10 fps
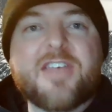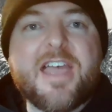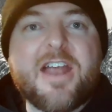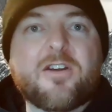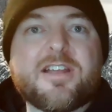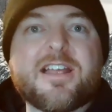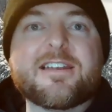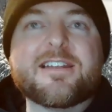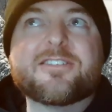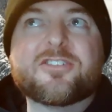there
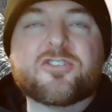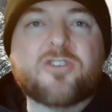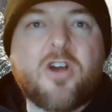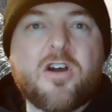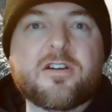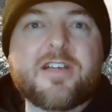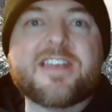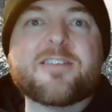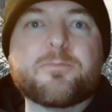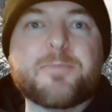and it's strong
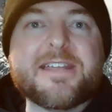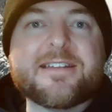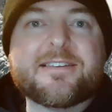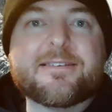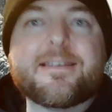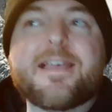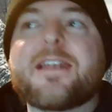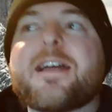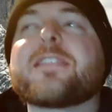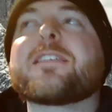and it beats.
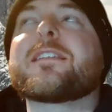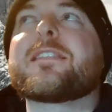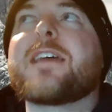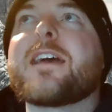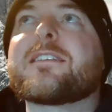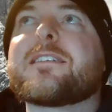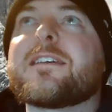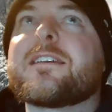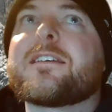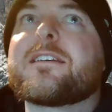And I think that
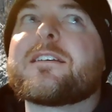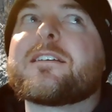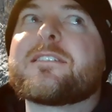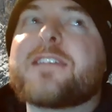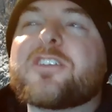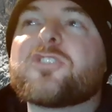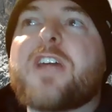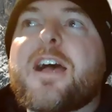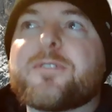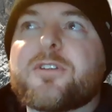second
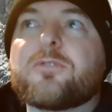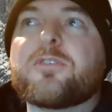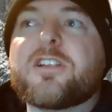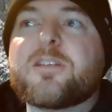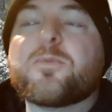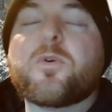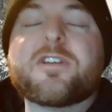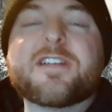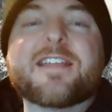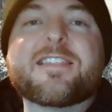drafts are really
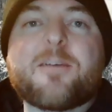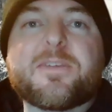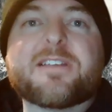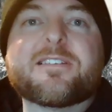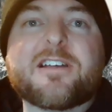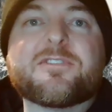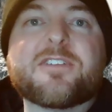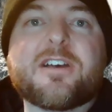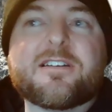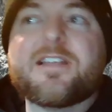important to get that big stuff
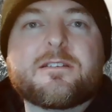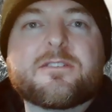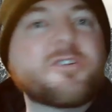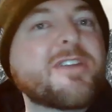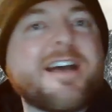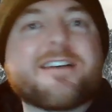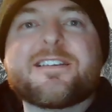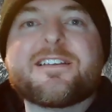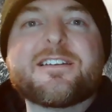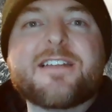done. So yeah,
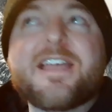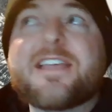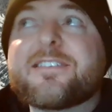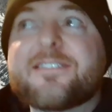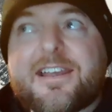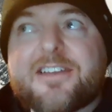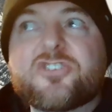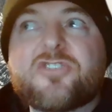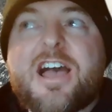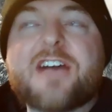in a
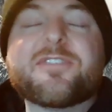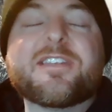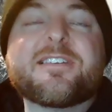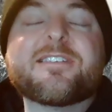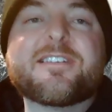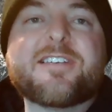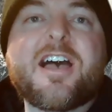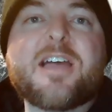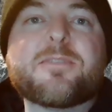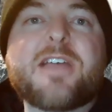second draft, this is the
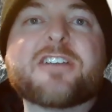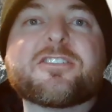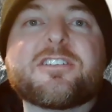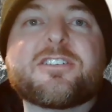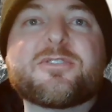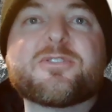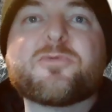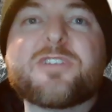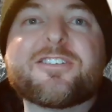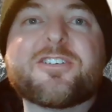time to actually do the
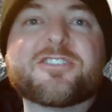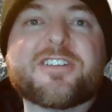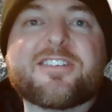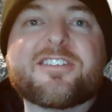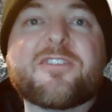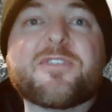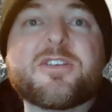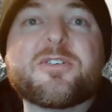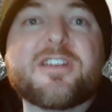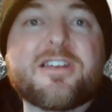research on the stuff
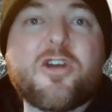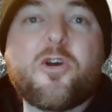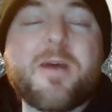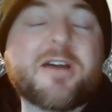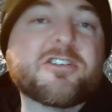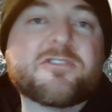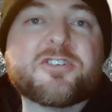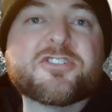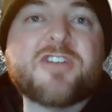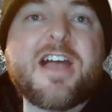that you didn't know about in your
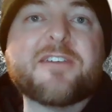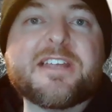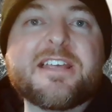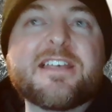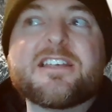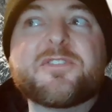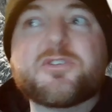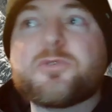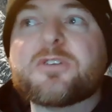first draft. If you